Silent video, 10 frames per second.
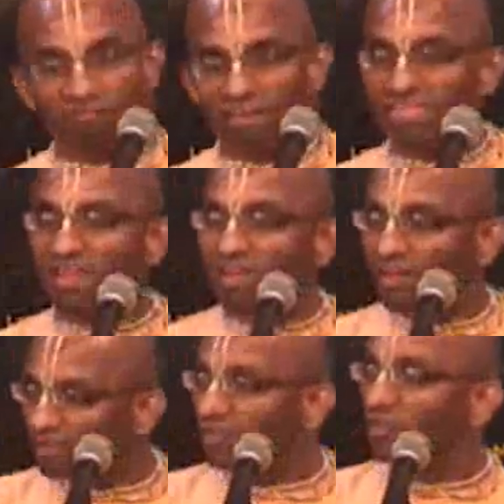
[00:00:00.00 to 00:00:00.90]
whether
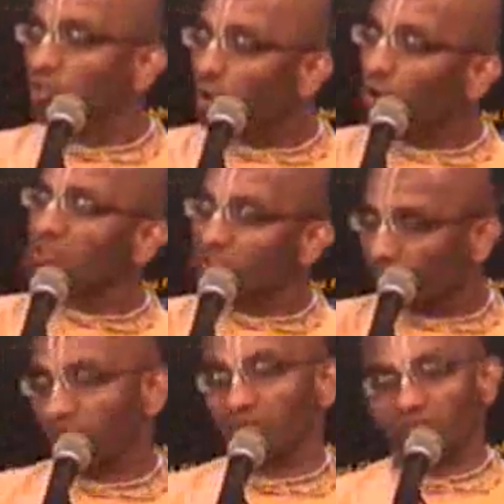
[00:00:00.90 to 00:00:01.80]
it cures the
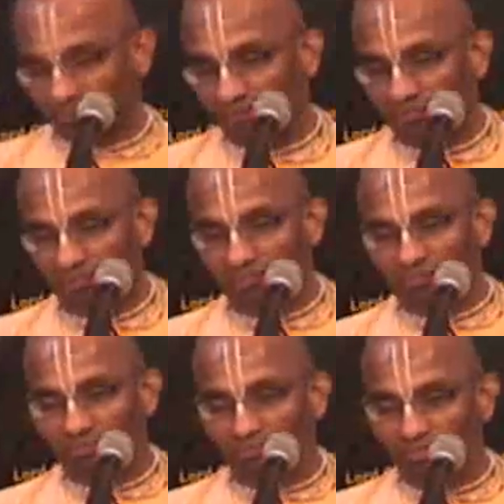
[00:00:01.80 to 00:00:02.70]
person.
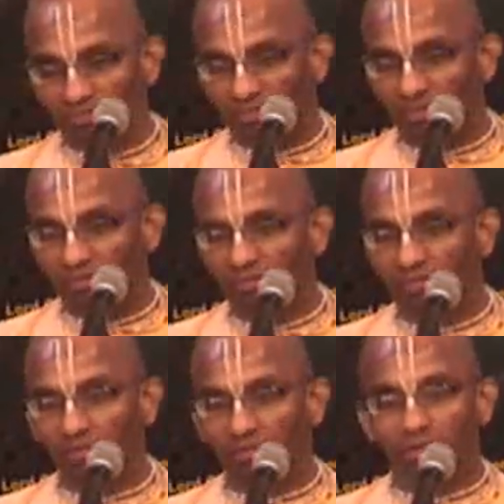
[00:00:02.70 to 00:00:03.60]
Isn't
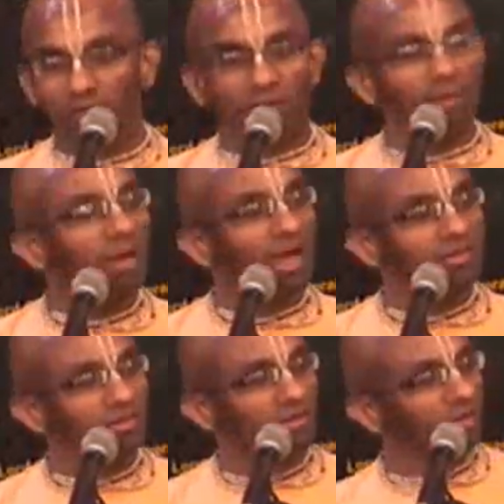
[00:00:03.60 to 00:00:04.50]
it?
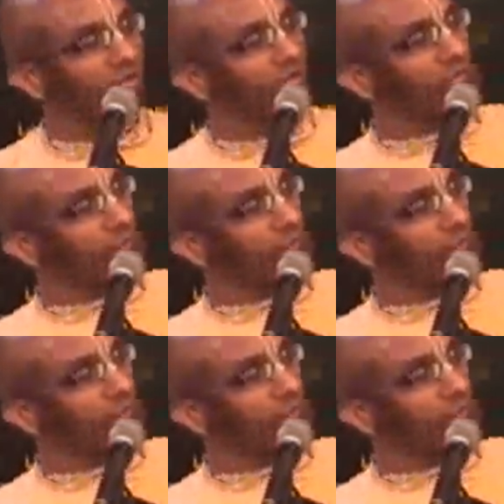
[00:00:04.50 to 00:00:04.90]
Imagine if